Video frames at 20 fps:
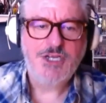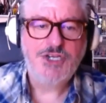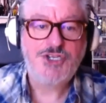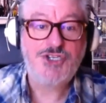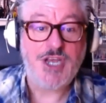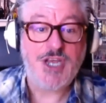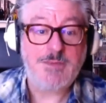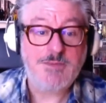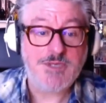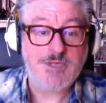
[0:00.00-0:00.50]

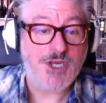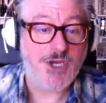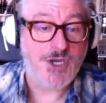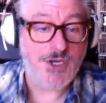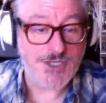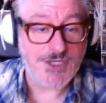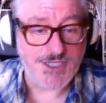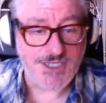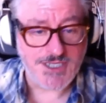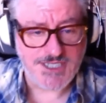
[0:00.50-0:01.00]
James
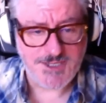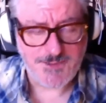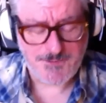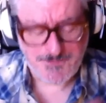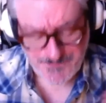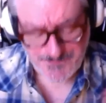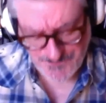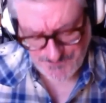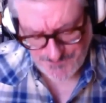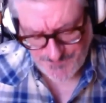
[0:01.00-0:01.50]
Curtis,
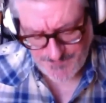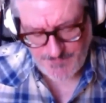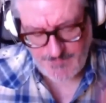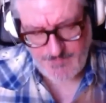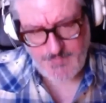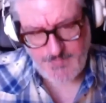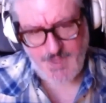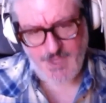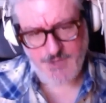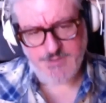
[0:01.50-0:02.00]

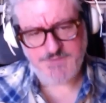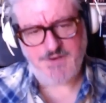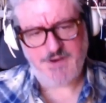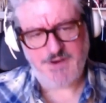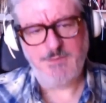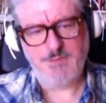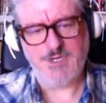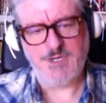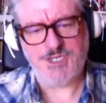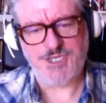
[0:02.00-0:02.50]
who was
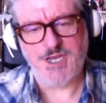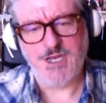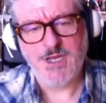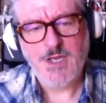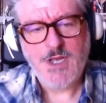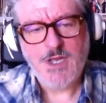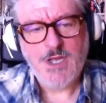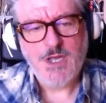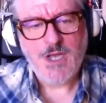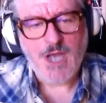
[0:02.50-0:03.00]
very much a
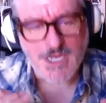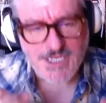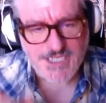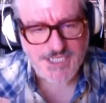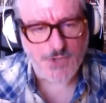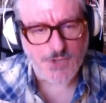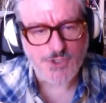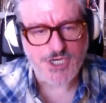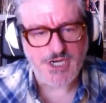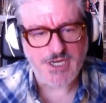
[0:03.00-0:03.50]

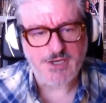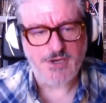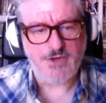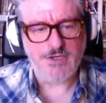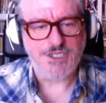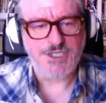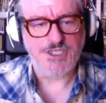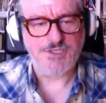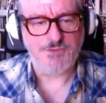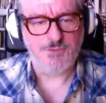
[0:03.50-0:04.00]
socially
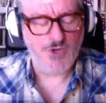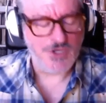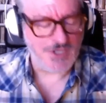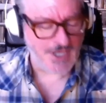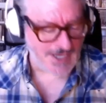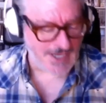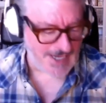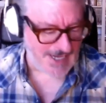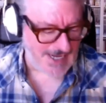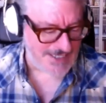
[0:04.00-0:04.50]
conscious
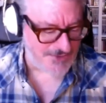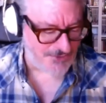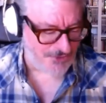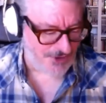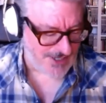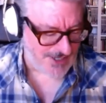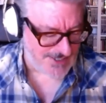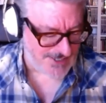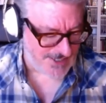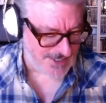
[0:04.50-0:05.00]
working class
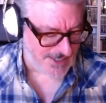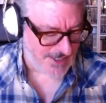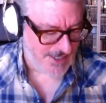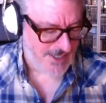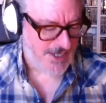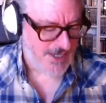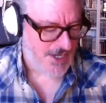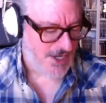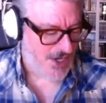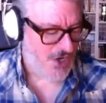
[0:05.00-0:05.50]
writer,
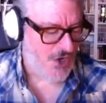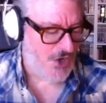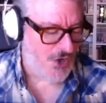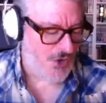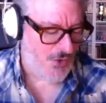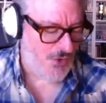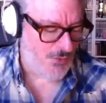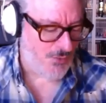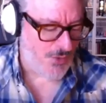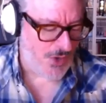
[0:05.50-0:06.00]

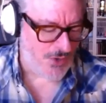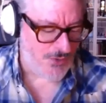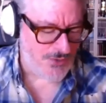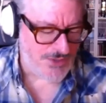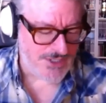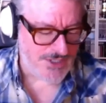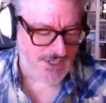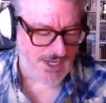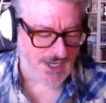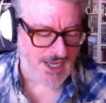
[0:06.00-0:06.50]
who
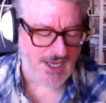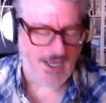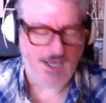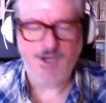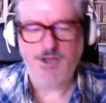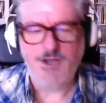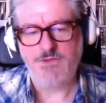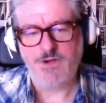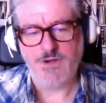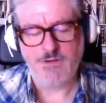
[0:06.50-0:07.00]
wrote a
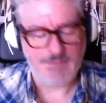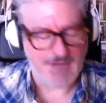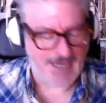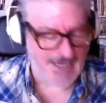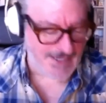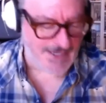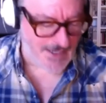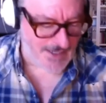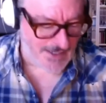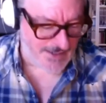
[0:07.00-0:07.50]
novel
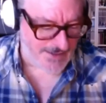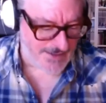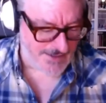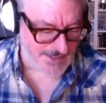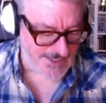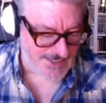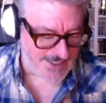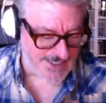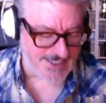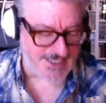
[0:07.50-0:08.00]
in
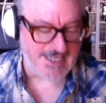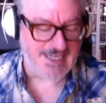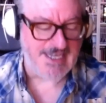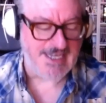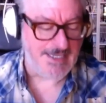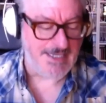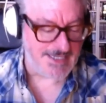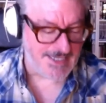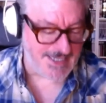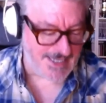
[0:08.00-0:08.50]
1936, The
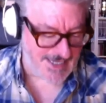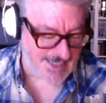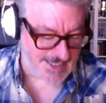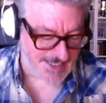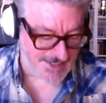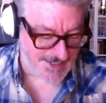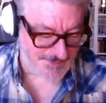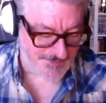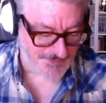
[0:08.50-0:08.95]
Guilt Kid.